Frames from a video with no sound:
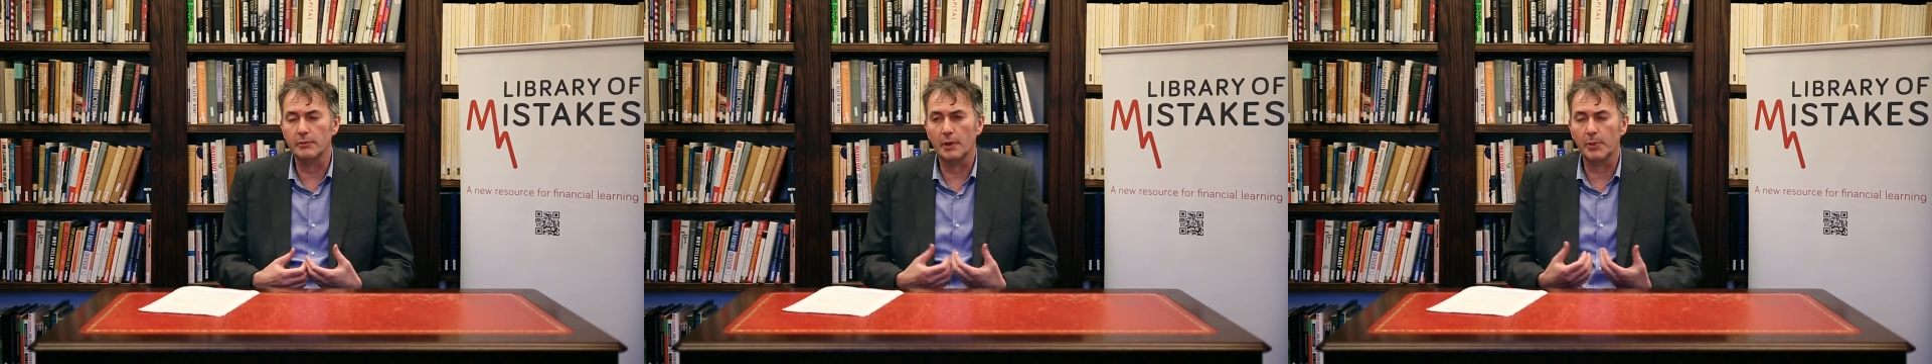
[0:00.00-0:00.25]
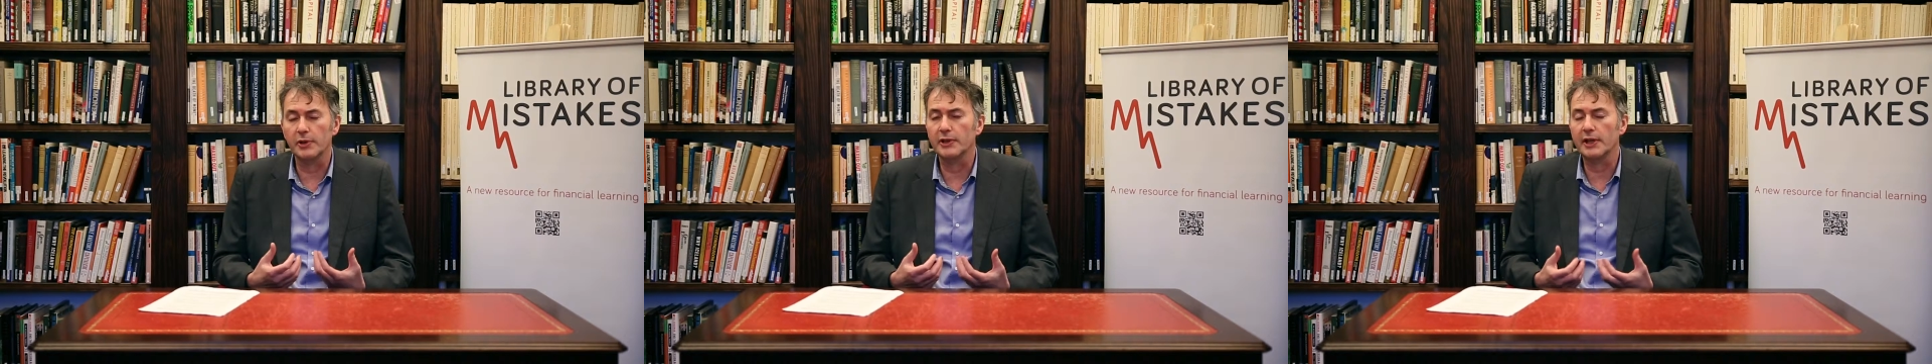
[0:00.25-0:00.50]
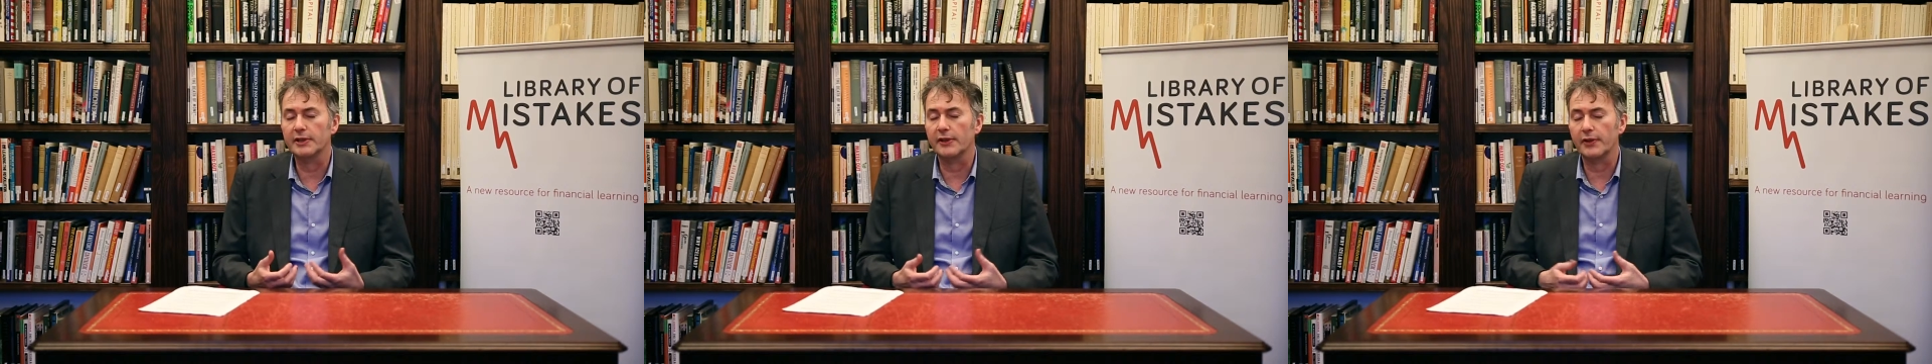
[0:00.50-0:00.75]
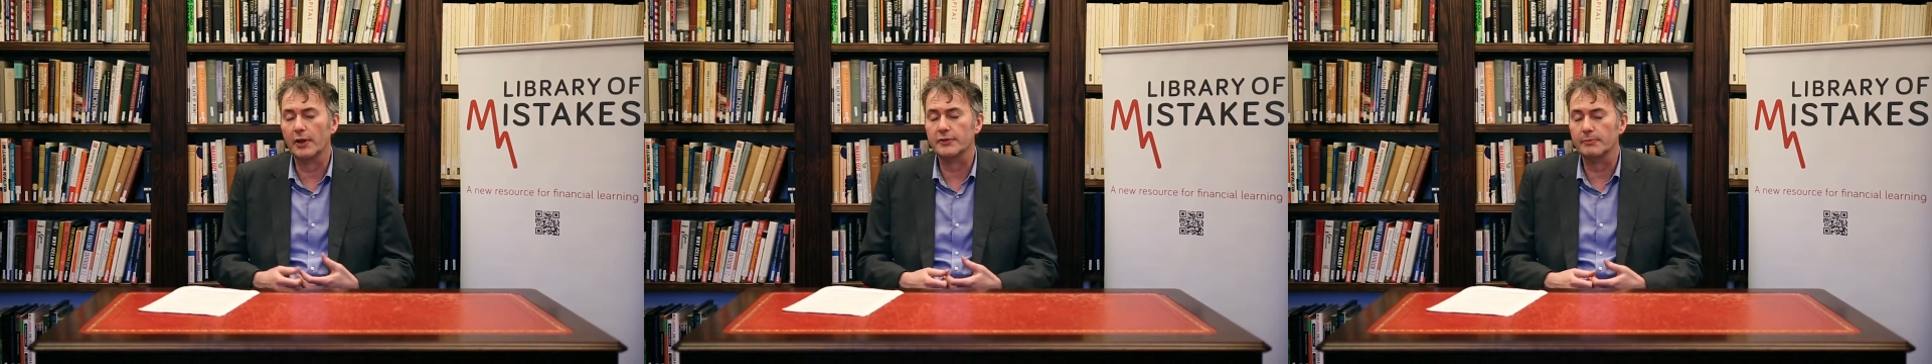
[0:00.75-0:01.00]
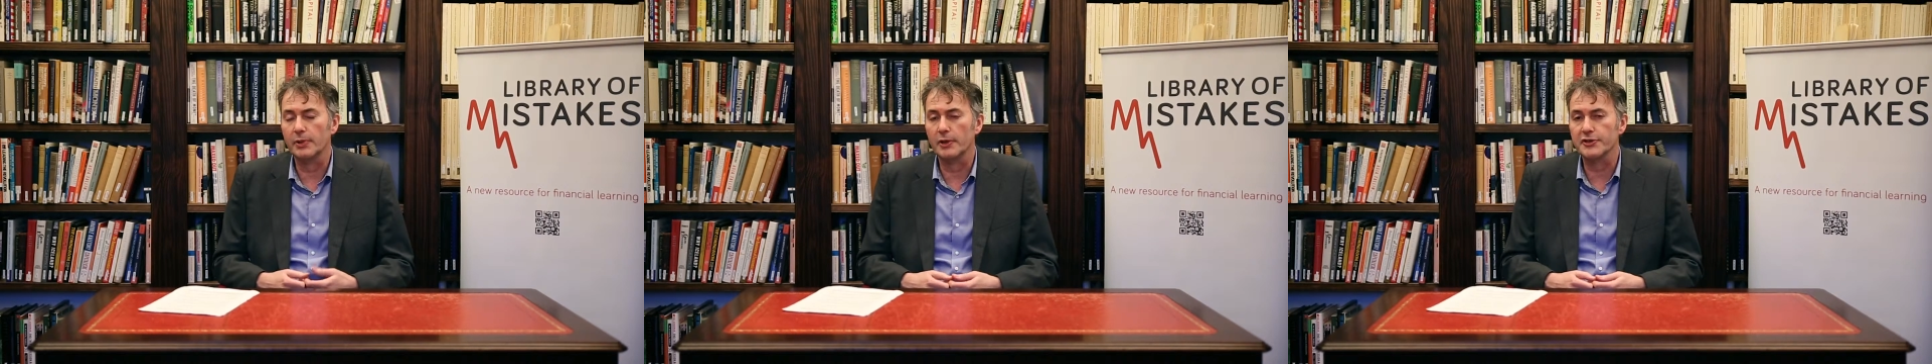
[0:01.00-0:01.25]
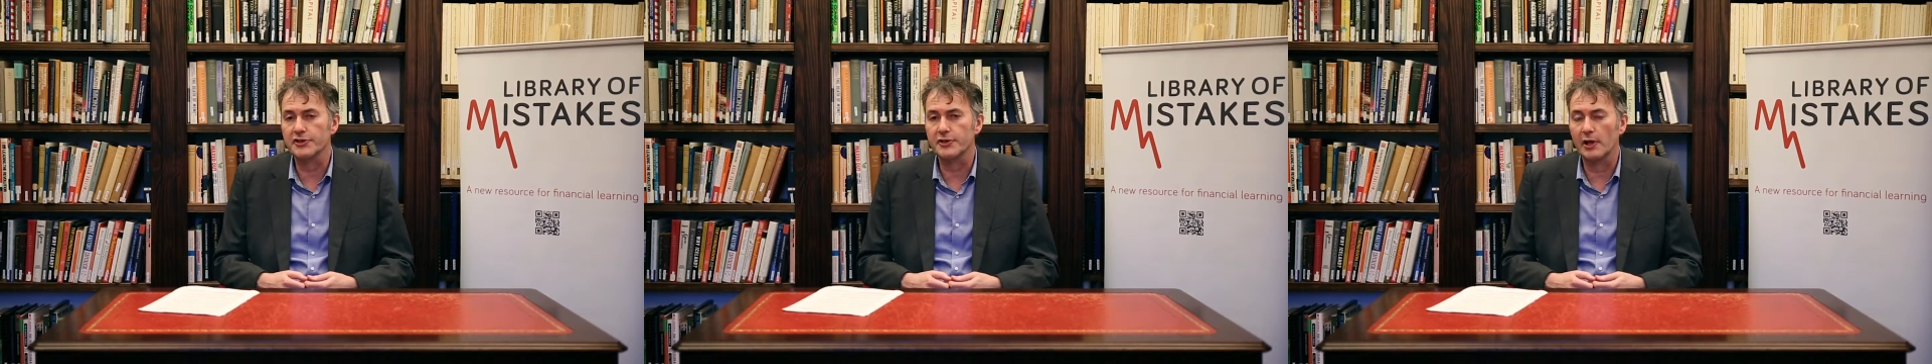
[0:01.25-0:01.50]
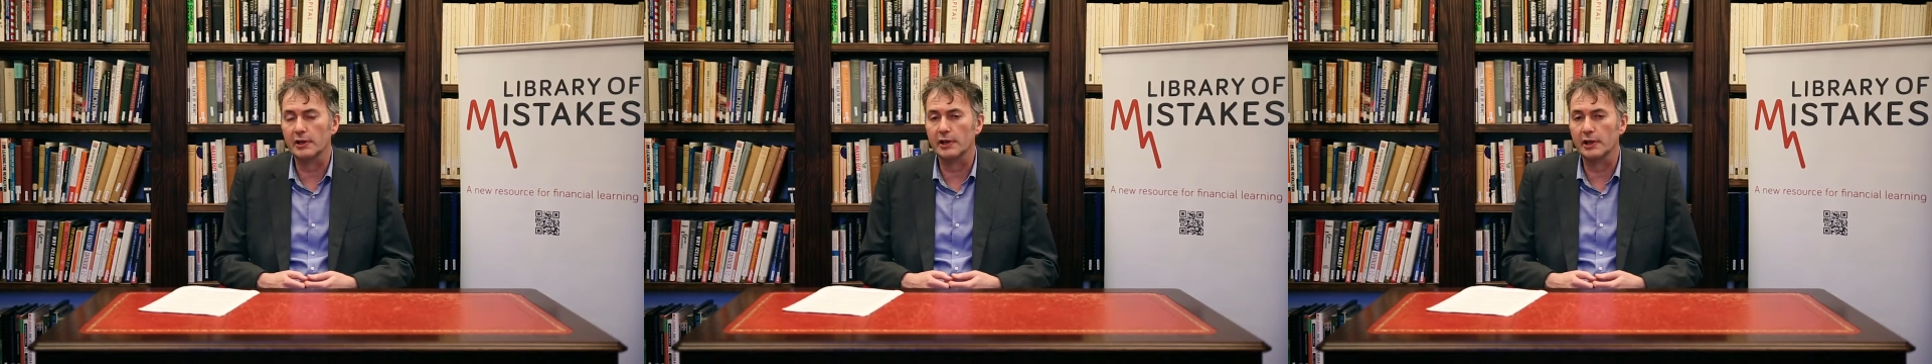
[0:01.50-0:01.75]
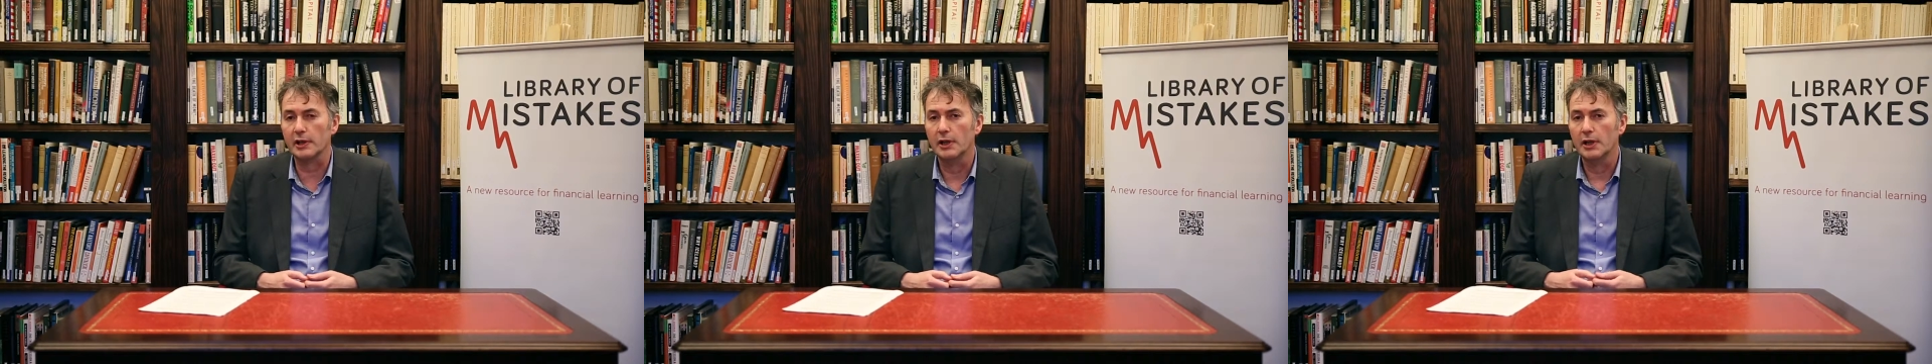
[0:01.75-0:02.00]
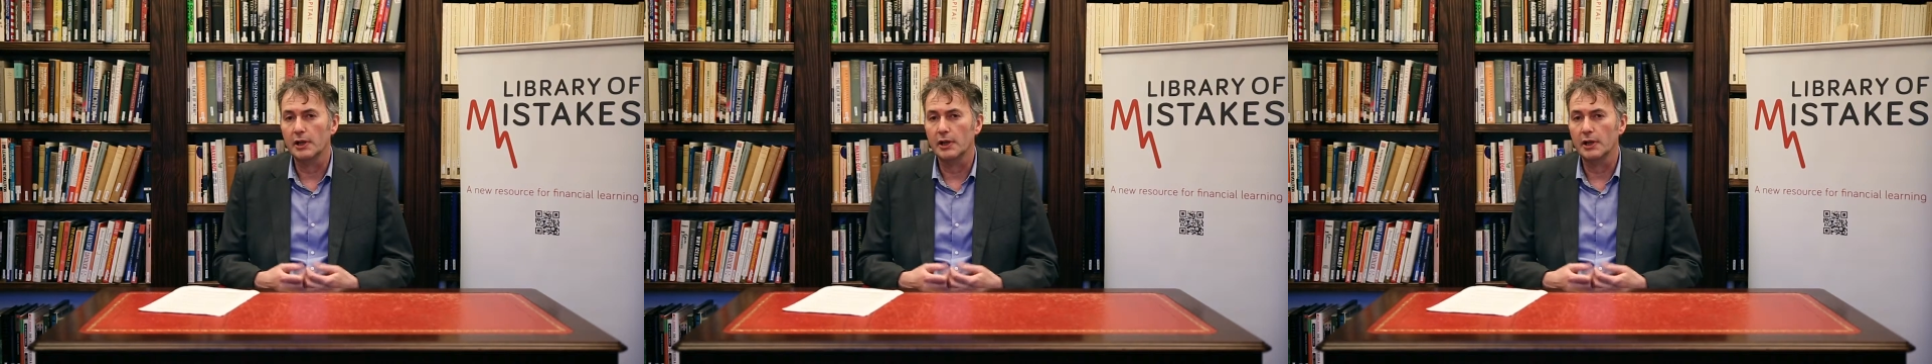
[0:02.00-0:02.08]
about £90,000 sterling